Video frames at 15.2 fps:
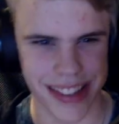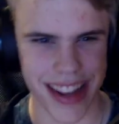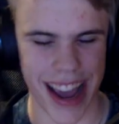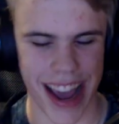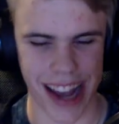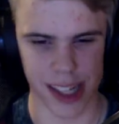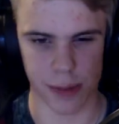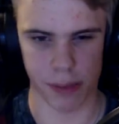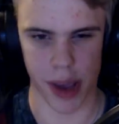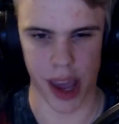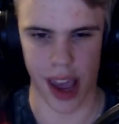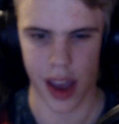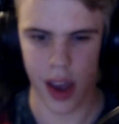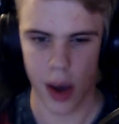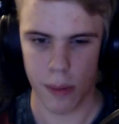
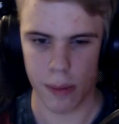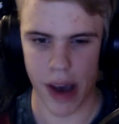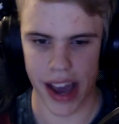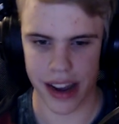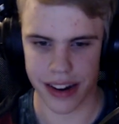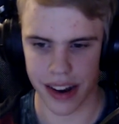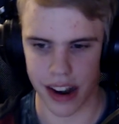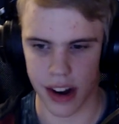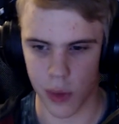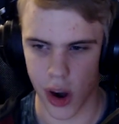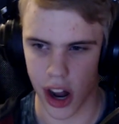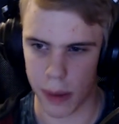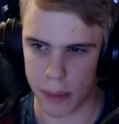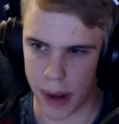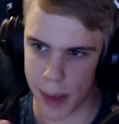XP background
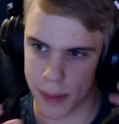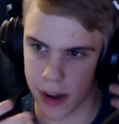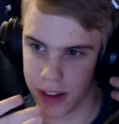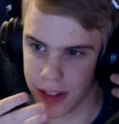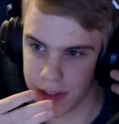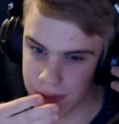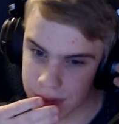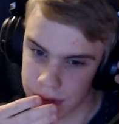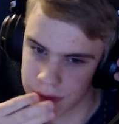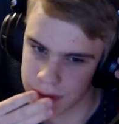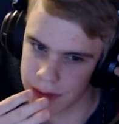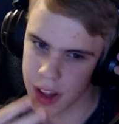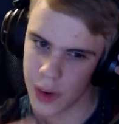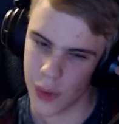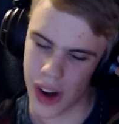wallpaper.
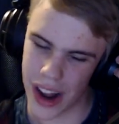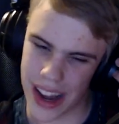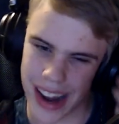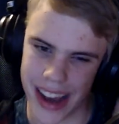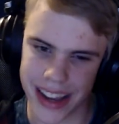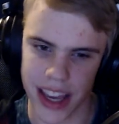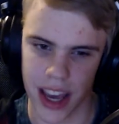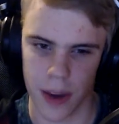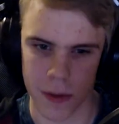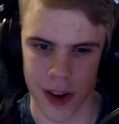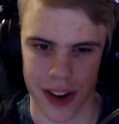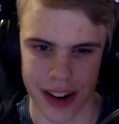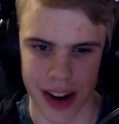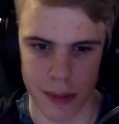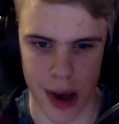One like if
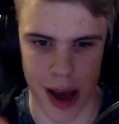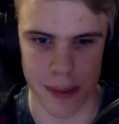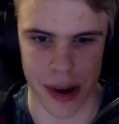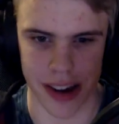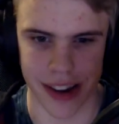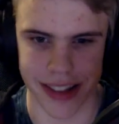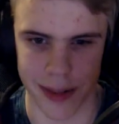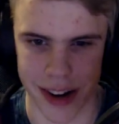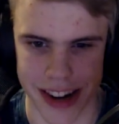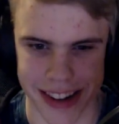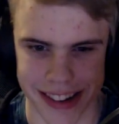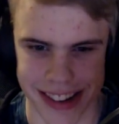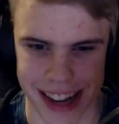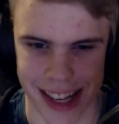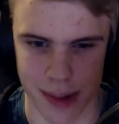you remember the
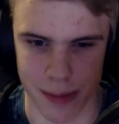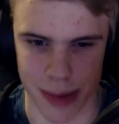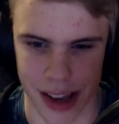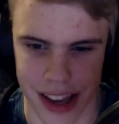Windows XP.